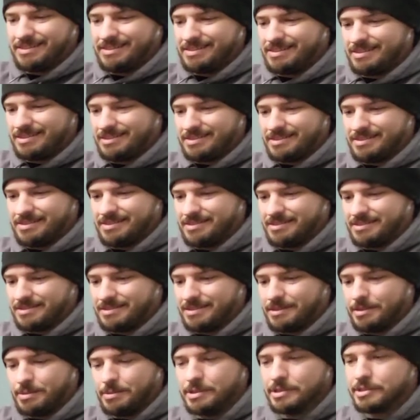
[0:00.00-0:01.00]
It's a
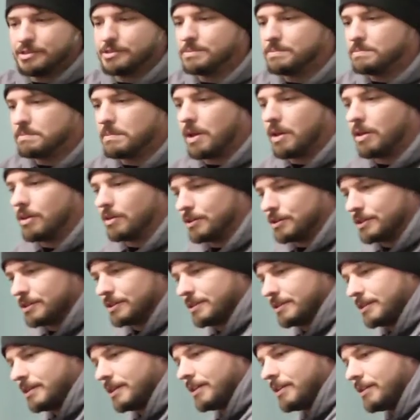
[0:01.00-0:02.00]
little bit smaller
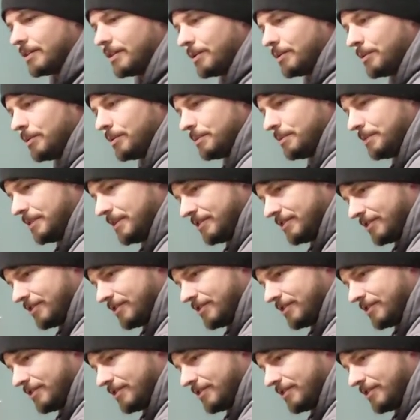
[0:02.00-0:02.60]
than I thought it would be.